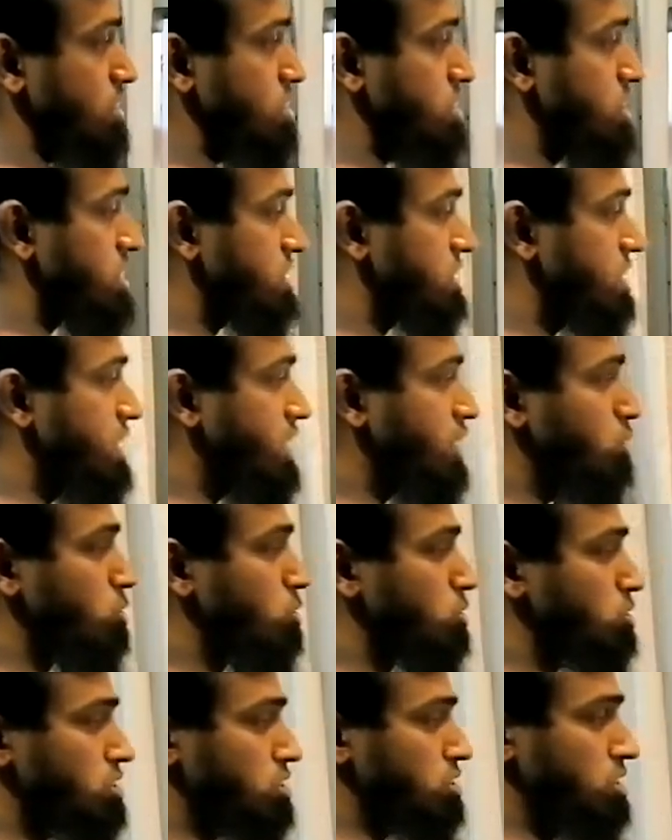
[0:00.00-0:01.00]
This
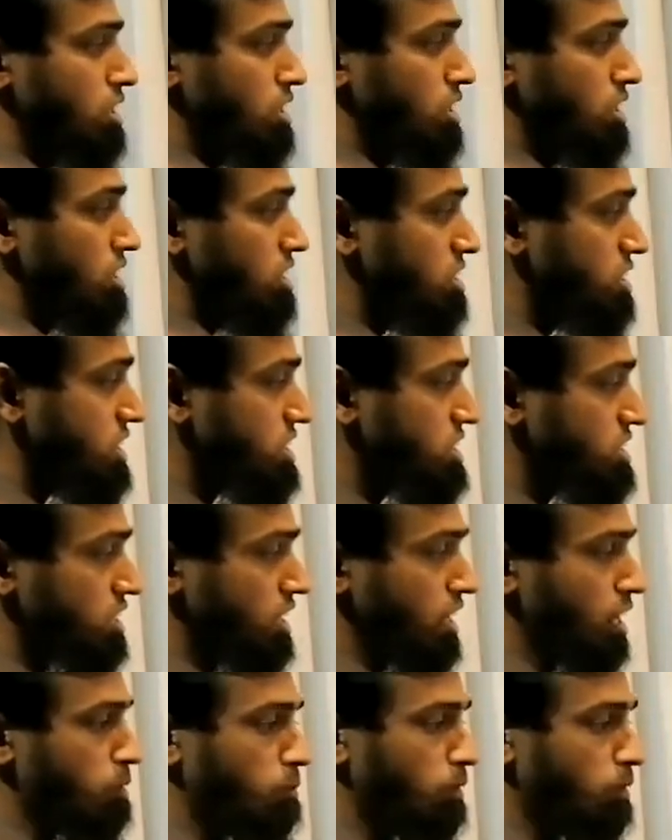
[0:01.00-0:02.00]
gives this
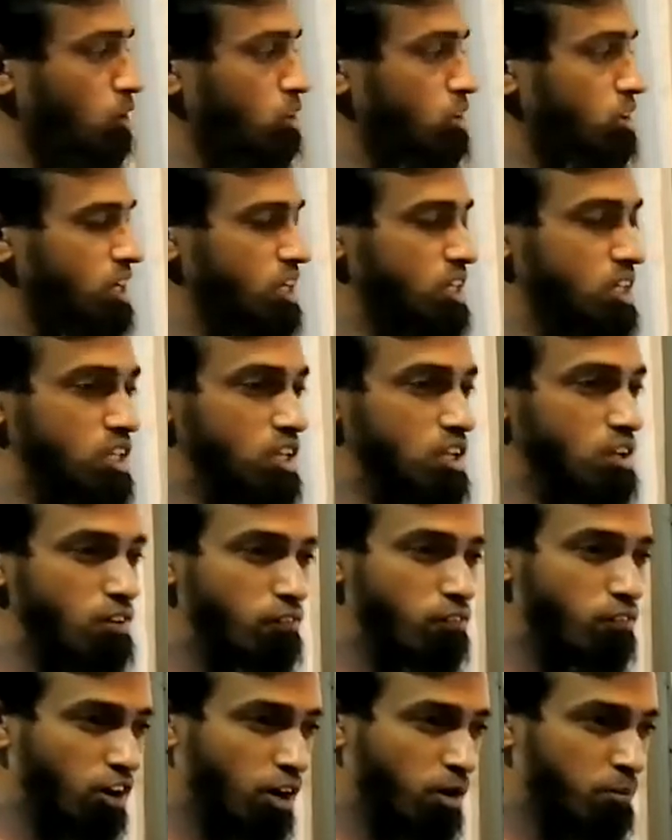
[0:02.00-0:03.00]
amount
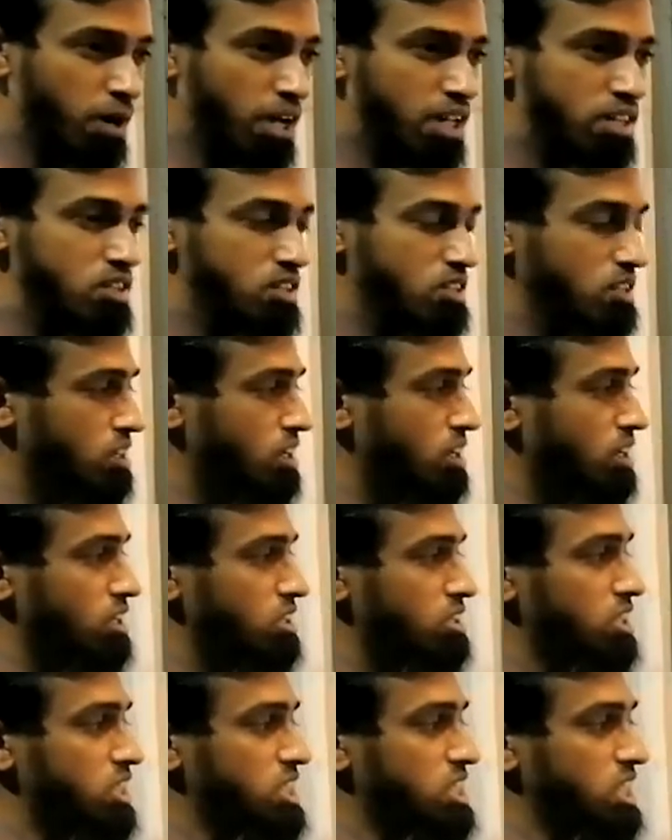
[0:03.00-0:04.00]
for a month,
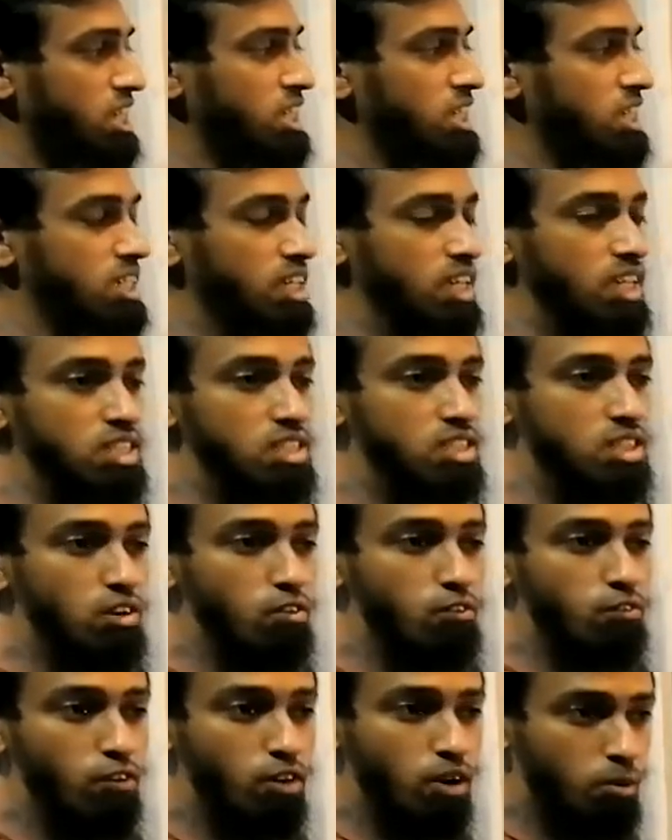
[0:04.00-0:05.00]
this interest
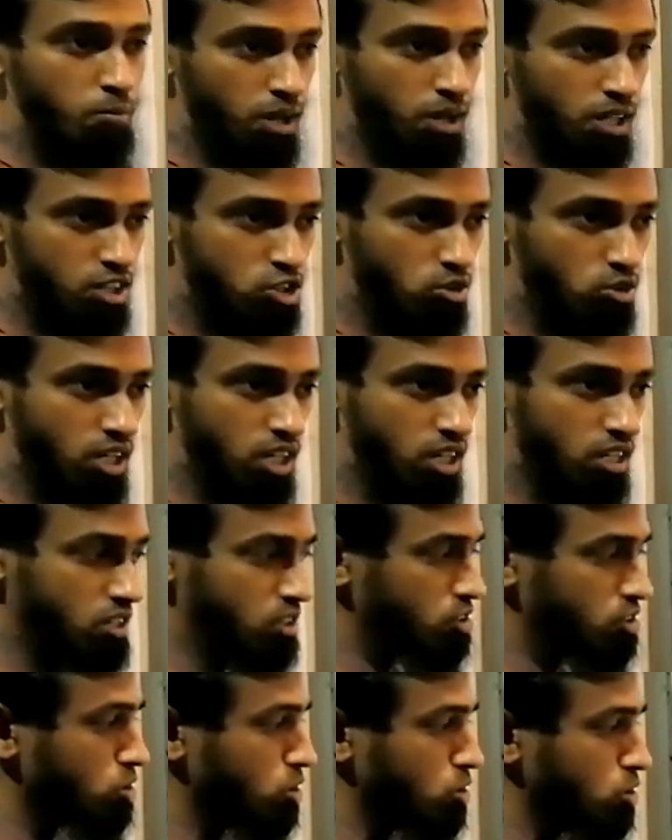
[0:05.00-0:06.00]
for a month unit.
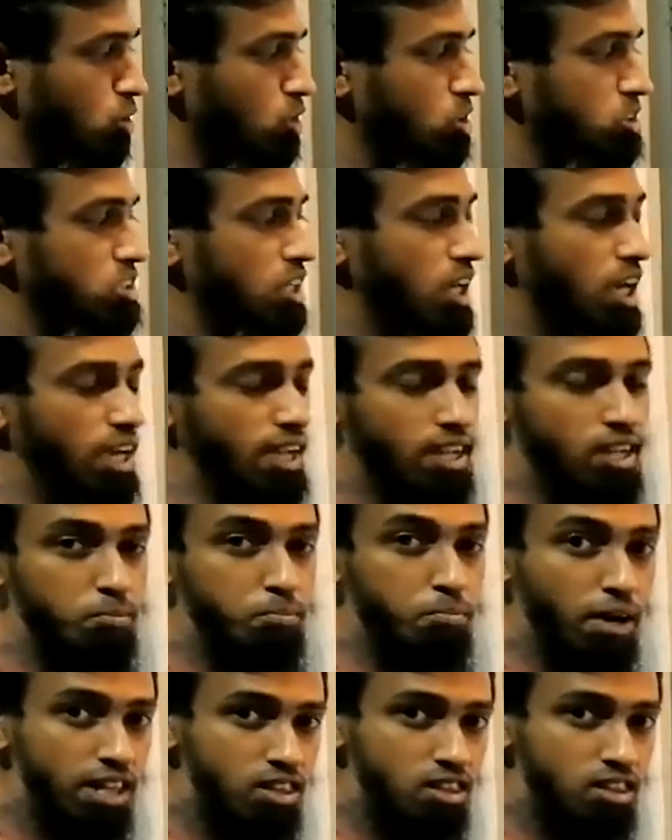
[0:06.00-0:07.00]
So those are
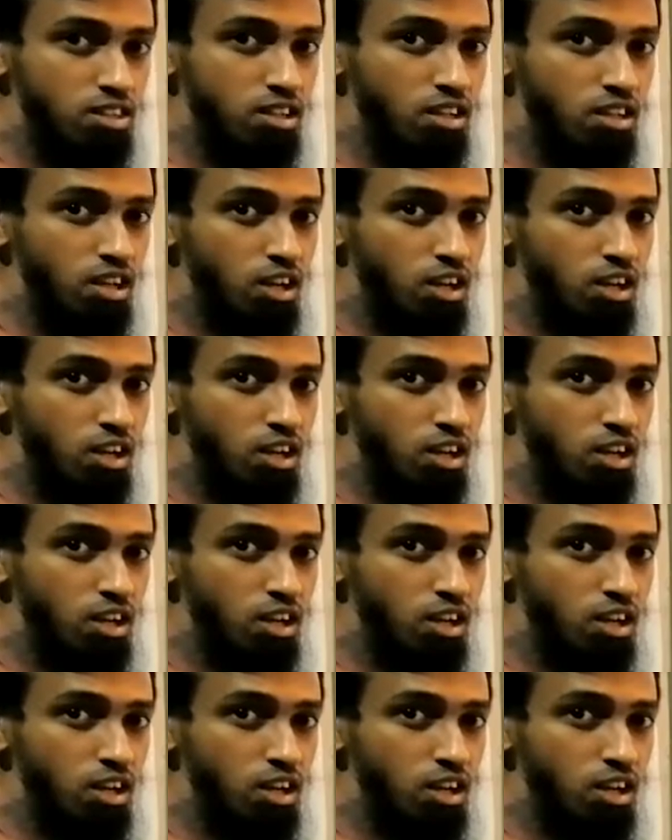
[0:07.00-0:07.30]
in month.